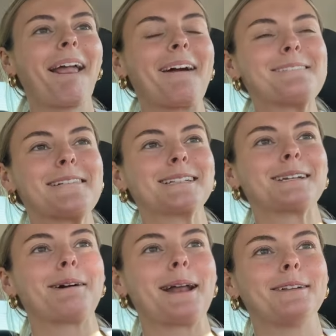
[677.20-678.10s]
I don't like to
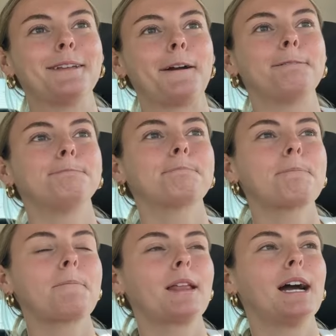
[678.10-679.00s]
go down there.
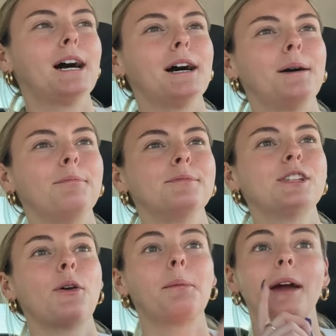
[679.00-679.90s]
Um,
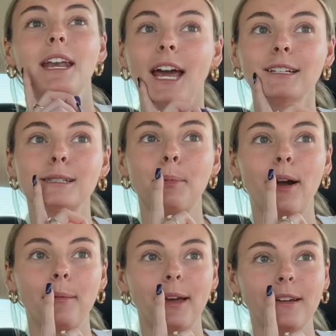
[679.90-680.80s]
so in my next
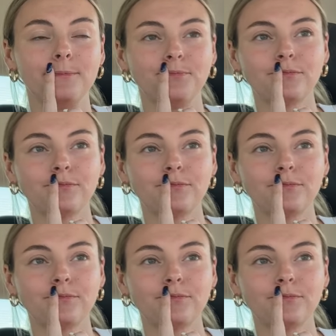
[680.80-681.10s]
apartment,